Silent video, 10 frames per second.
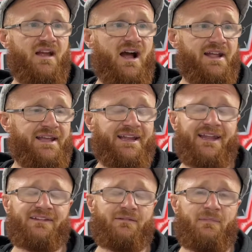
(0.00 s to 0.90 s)
again,
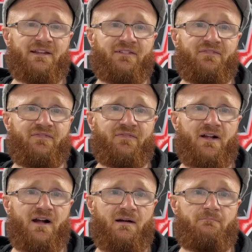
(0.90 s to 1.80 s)
that's a massive
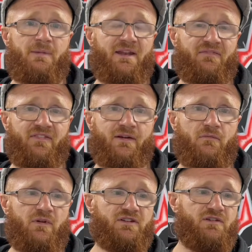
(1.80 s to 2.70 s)

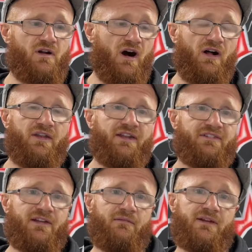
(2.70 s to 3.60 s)
benefit which you can't
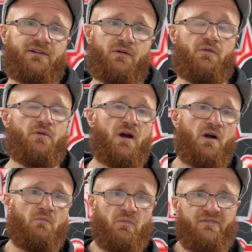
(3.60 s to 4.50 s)
necessarily do
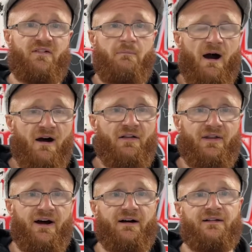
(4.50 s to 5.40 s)
with a
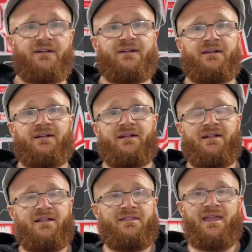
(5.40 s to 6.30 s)
partner.
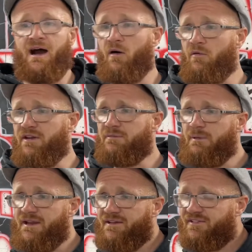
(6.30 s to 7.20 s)
Now, all this
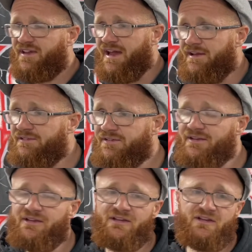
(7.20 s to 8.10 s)
being said,
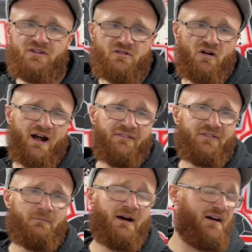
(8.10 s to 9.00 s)
you've got to have
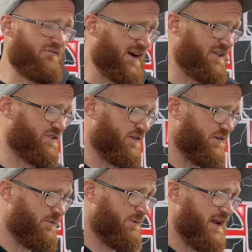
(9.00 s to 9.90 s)
the
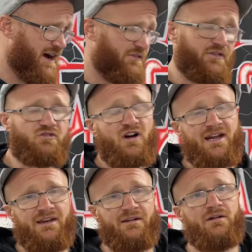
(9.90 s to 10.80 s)
motivation to be able to
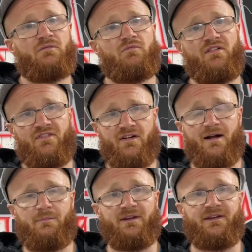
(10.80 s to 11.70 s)
train with a
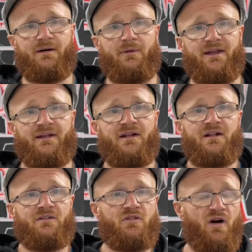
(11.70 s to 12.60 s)
grappling dummy.
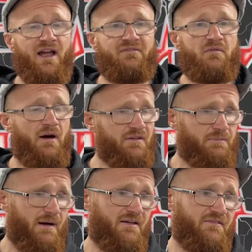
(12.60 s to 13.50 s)
Not everyone's
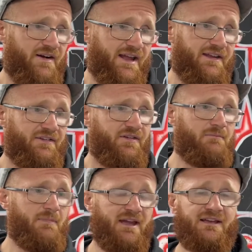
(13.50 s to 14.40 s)
motivated, so
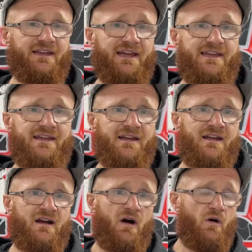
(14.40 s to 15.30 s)
admittedly,
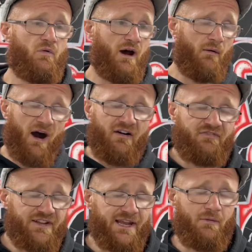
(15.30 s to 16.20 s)
although I
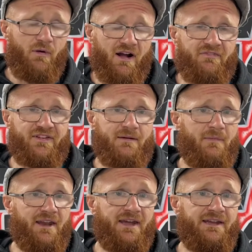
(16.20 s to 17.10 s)
think they're worth their
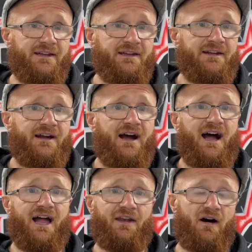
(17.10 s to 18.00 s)
money,
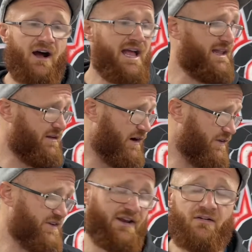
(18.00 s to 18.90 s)
and like I
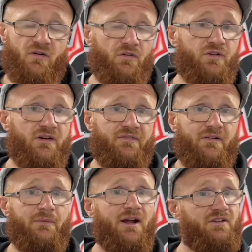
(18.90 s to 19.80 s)
said, I've got 2 of
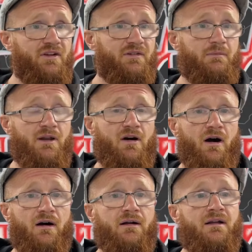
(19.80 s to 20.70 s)
them and I'd use them a
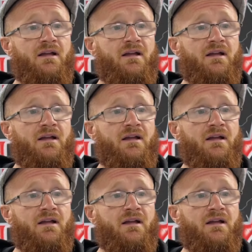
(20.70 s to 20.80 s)
lot,